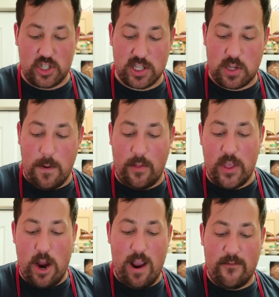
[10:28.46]
it's just about
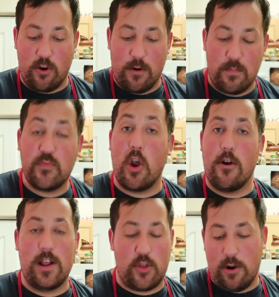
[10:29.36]
there after
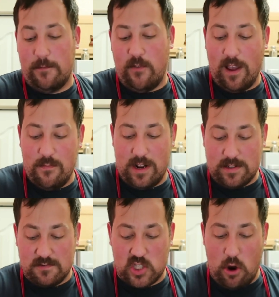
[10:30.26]
30-35
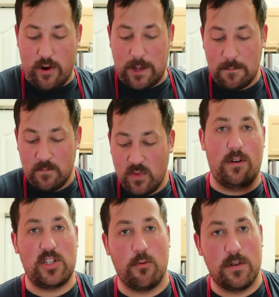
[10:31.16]
minutes of stirring.
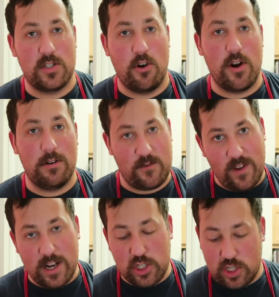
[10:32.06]
Once your risotto is
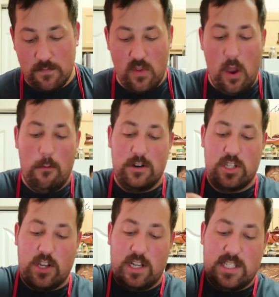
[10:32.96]
finished, we're
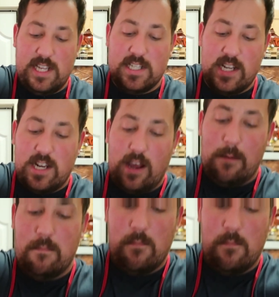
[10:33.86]
just gonna season it up.